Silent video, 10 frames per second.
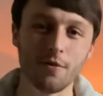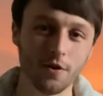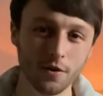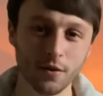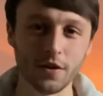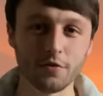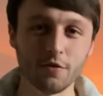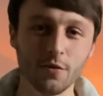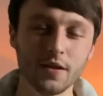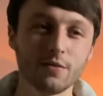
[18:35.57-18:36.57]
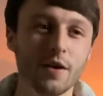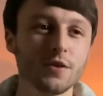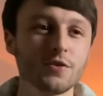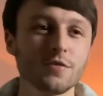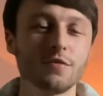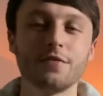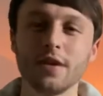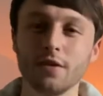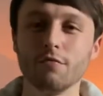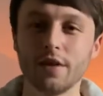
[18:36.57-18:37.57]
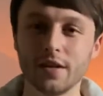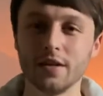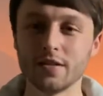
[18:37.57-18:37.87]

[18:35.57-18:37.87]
all the way through it, where it doesn't feel real.